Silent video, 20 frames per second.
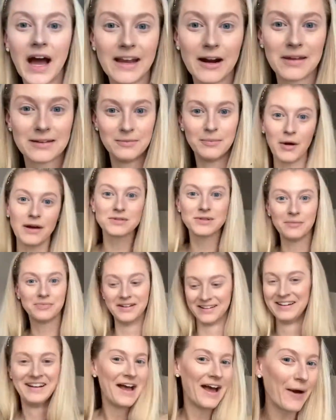and it gives them a little
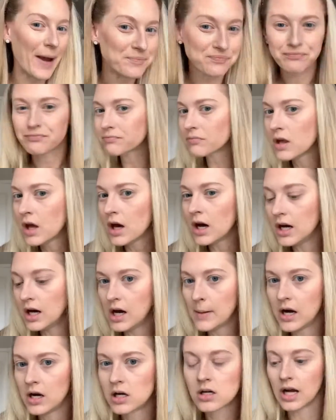more volume. So I
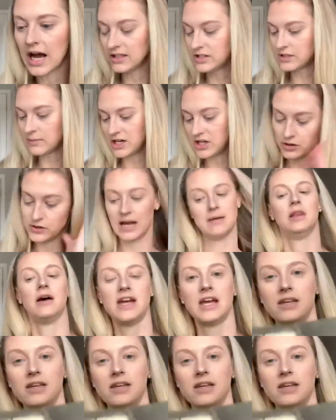kind of brush up with